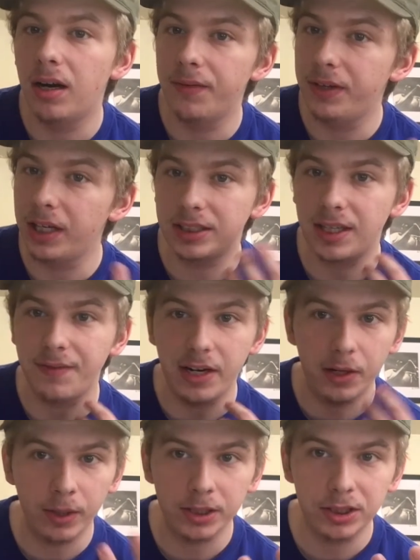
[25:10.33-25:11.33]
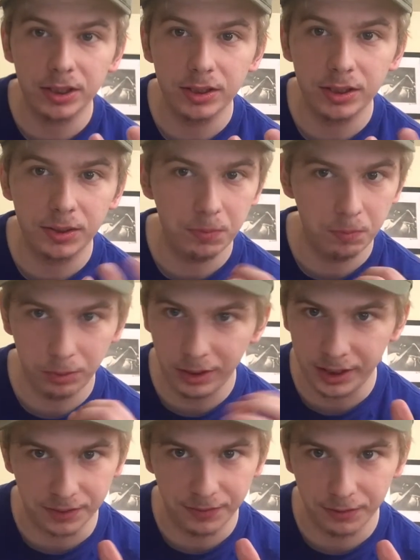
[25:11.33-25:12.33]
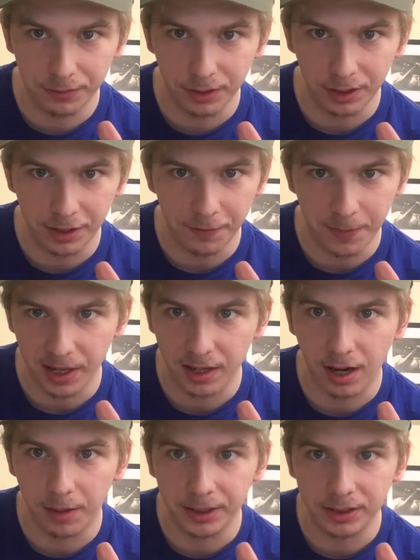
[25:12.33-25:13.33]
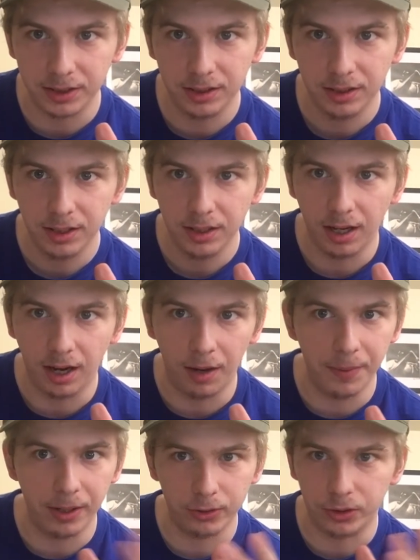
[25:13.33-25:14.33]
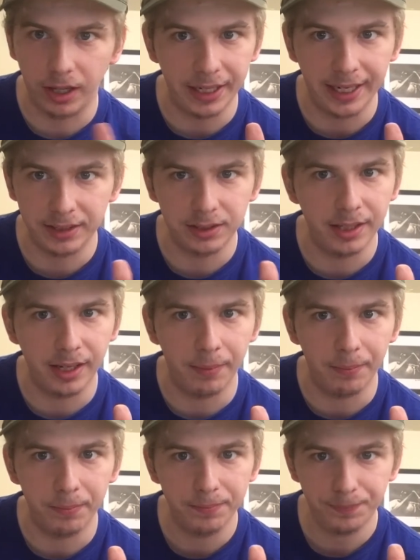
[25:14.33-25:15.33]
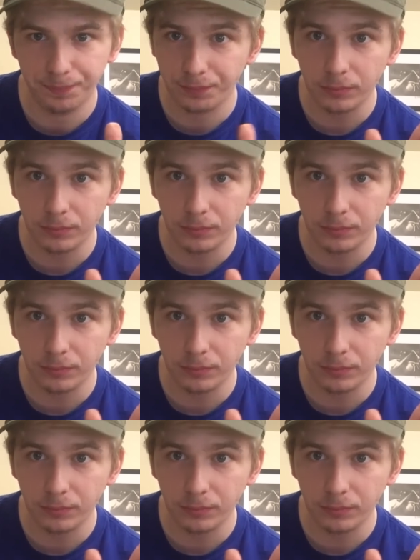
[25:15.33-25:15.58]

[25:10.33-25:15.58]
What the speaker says: If you guys have any questions, please feel free to leave me a comment, and I'll try to get to them